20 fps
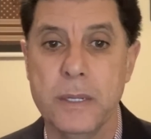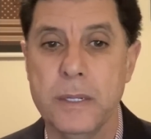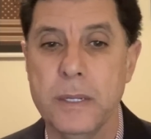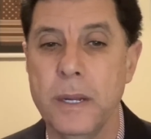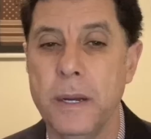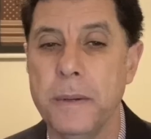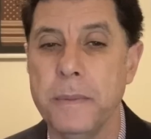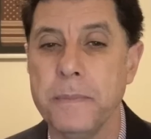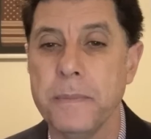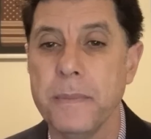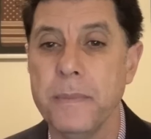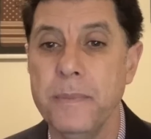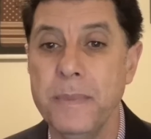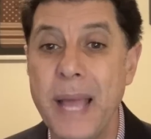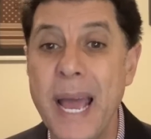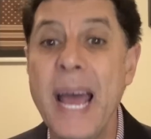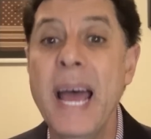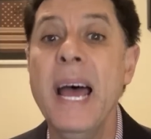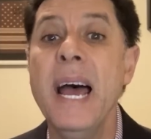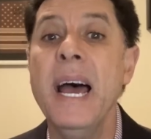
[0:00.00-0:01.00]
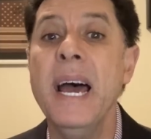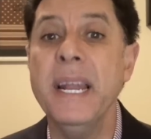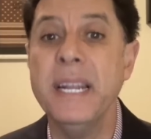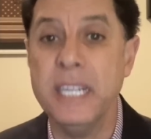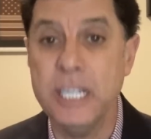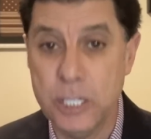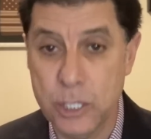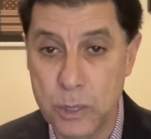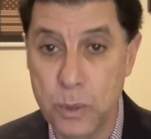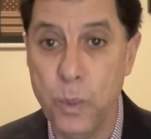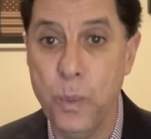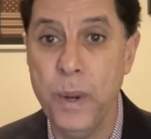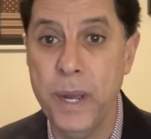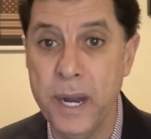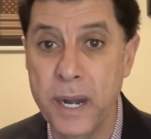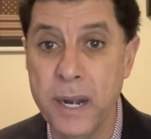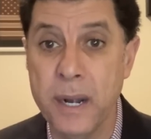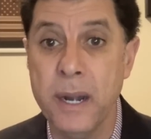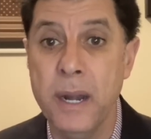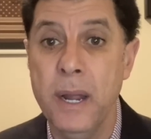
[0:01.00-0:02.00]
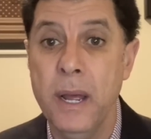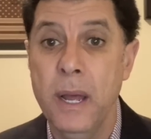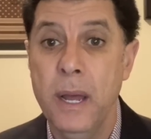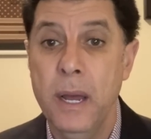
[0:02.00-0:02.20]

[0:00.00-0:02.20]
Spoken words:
So that is where,